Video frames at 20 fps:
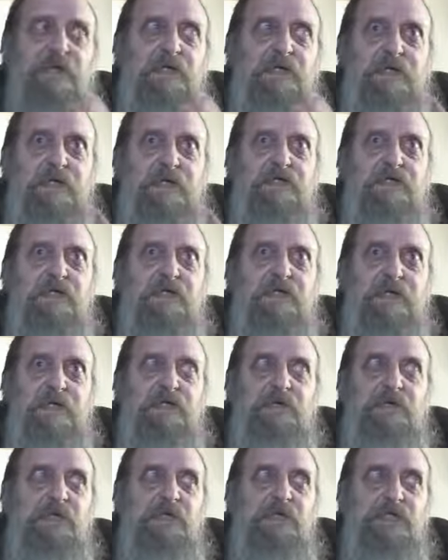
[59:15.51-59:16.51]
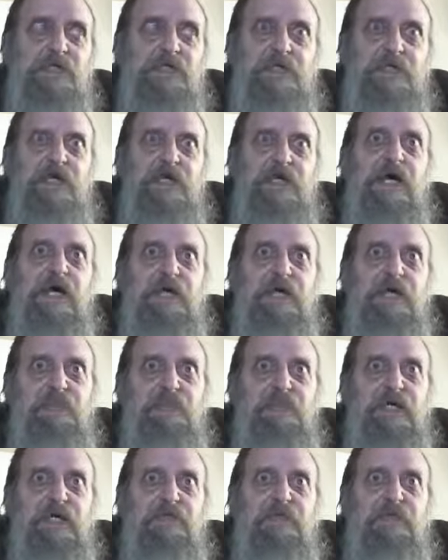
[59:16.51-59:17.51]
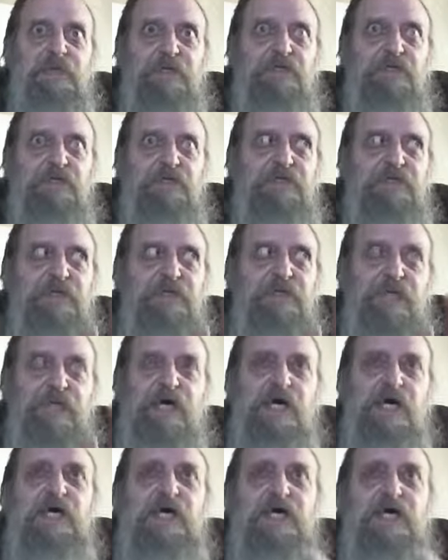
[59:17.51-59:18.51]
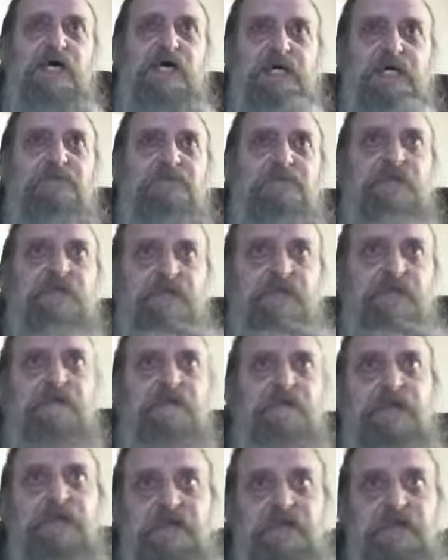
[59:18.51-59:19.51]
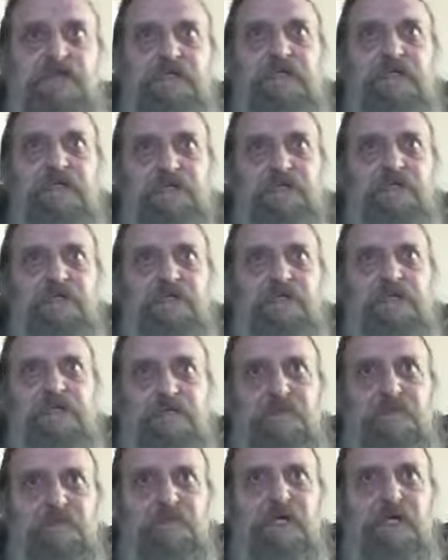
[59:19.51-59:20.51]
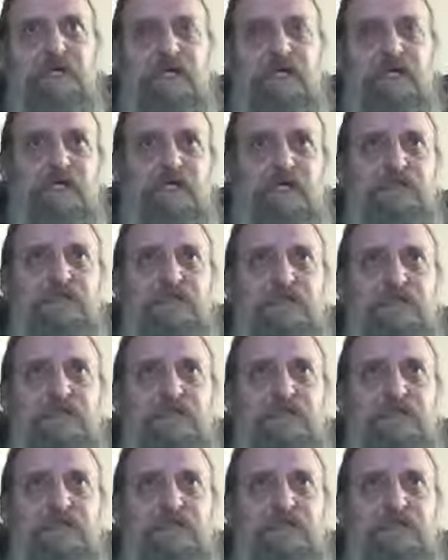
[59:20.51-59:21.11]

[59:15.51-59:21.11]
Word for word: and you know, that's a lot of people. There's a lot of different degrees of, of knowledge